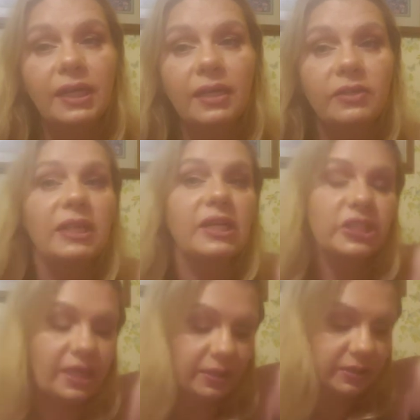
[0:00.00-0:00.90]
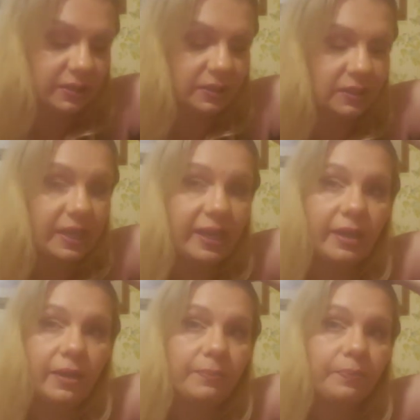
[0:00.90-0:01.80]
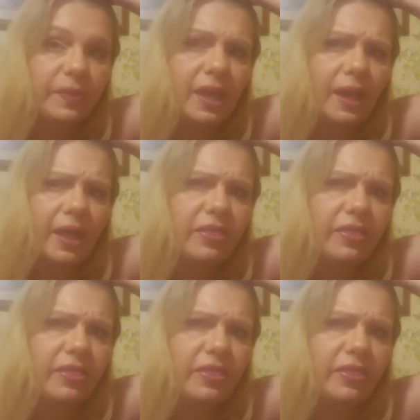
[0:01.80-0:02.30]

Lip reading: Colors eyeshadows. I